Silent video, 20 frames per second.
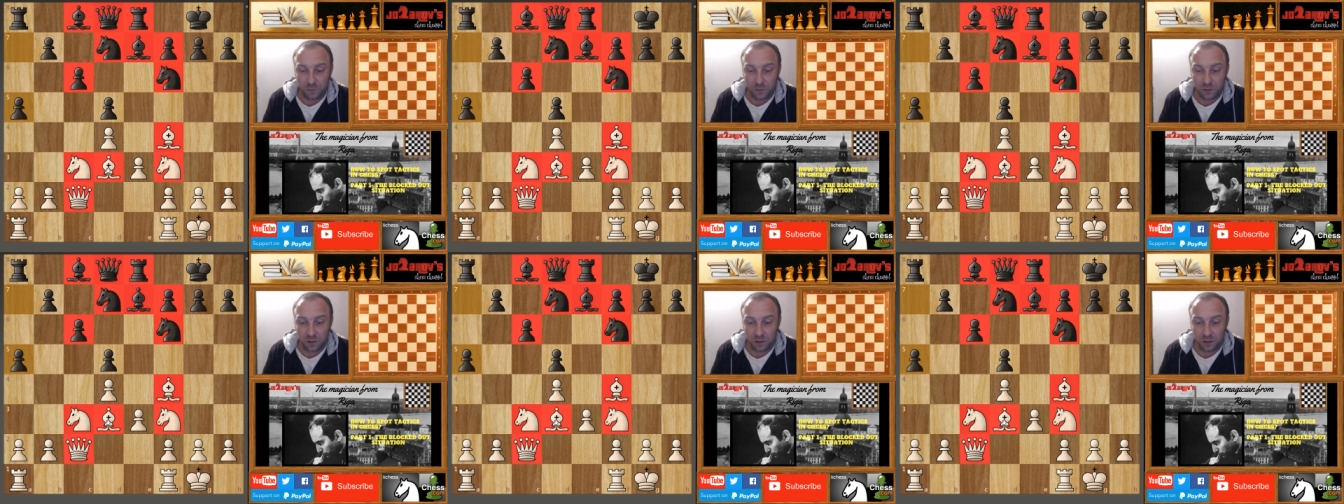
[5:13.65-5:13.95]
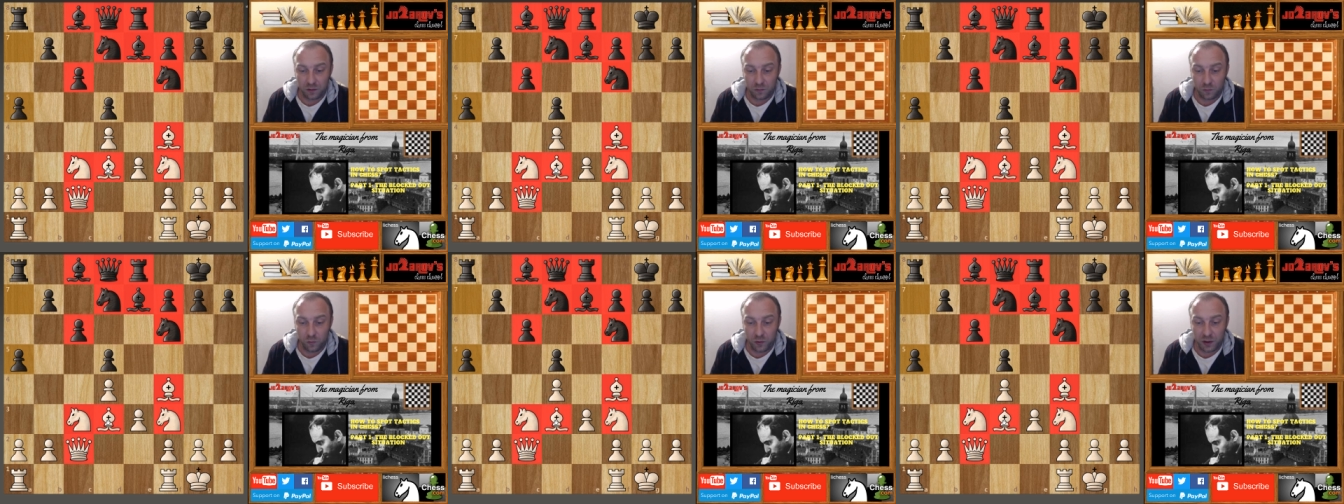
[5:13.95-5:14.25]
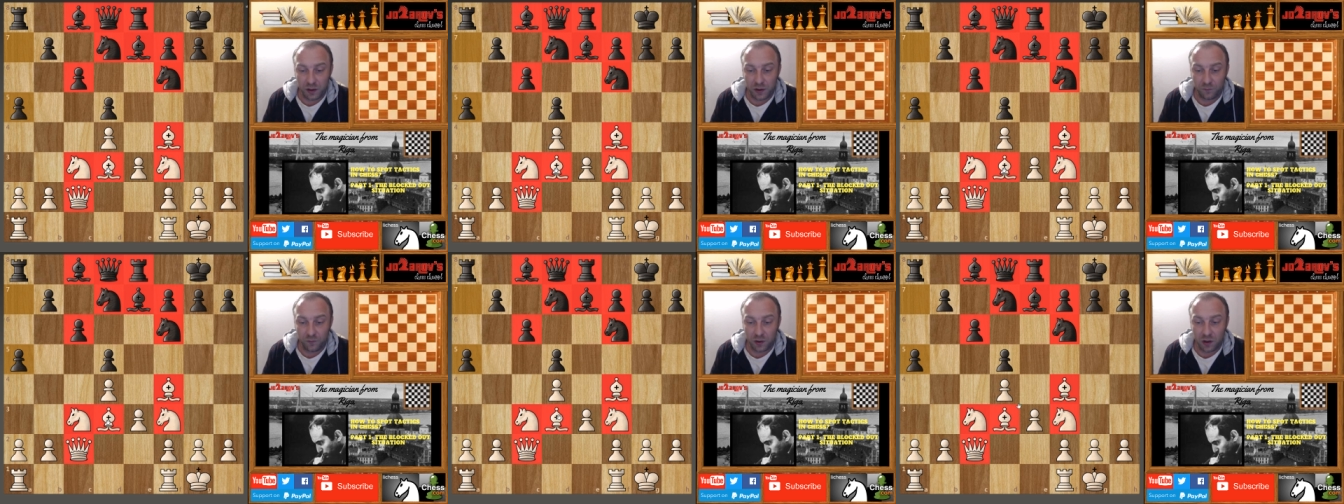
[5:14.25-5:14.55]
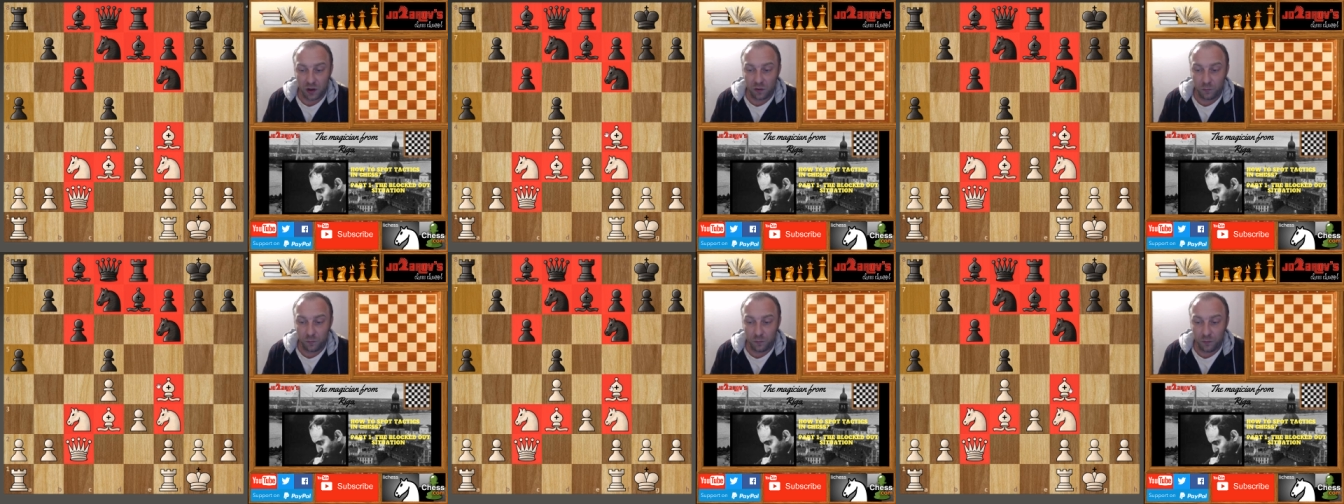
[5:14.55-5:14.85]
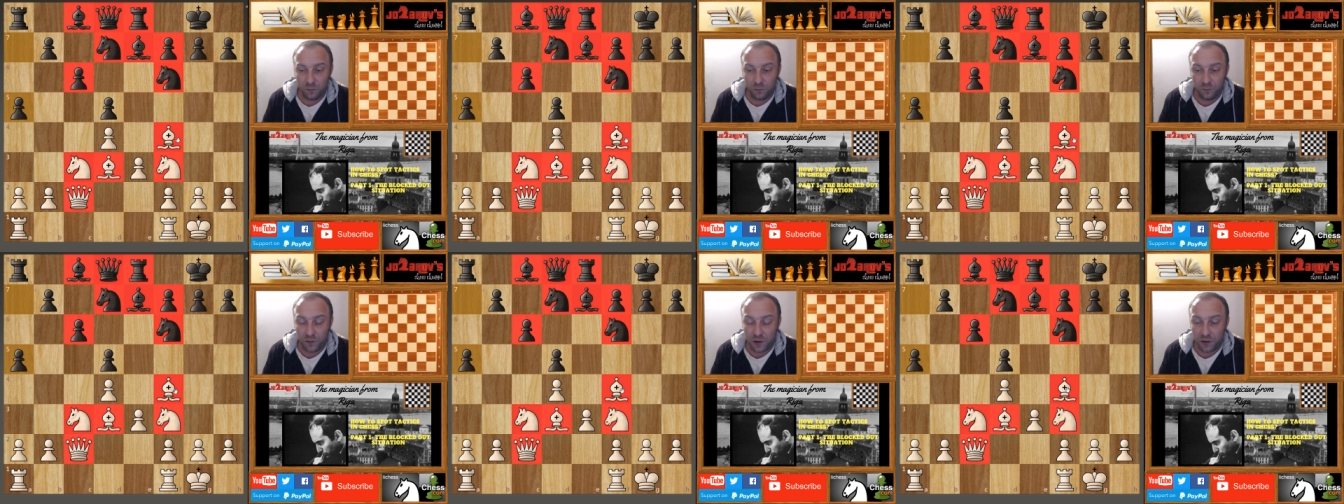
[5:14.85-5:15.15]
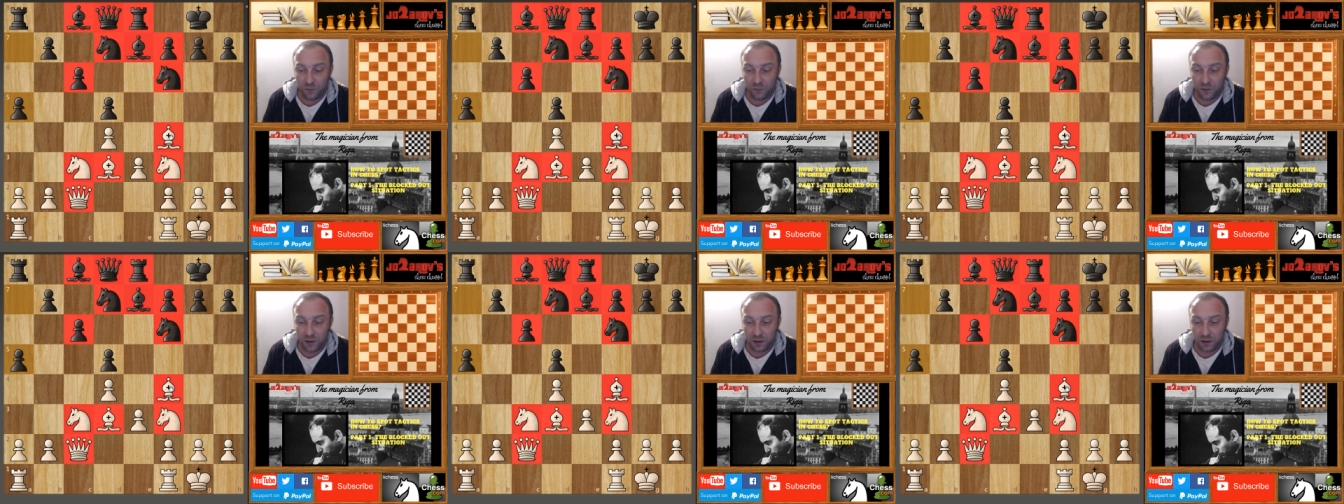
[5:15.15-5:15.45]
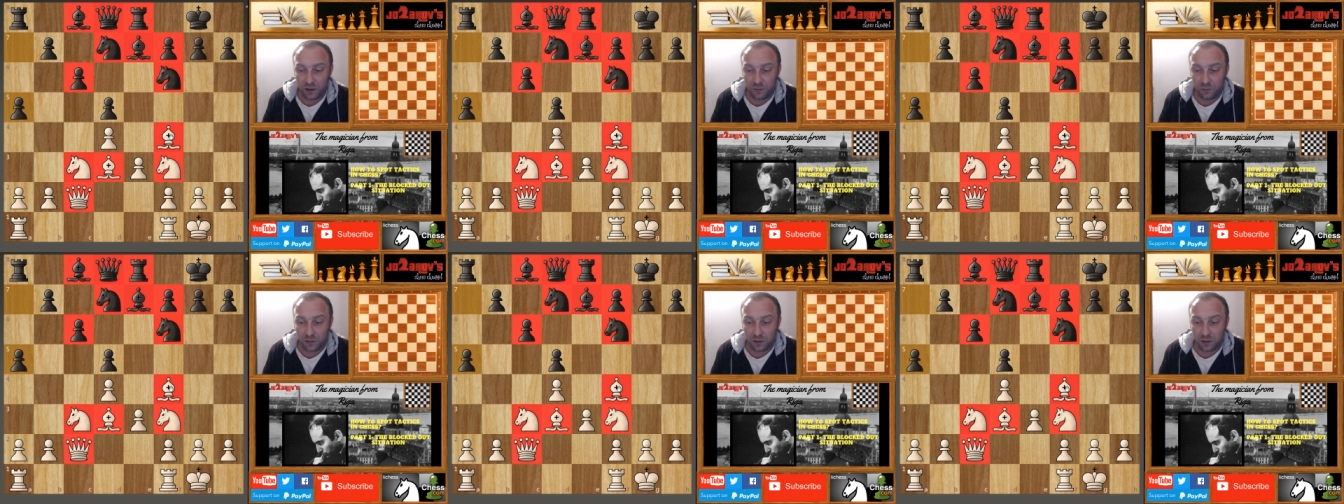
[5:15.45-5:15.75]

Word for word: uh, we have now very very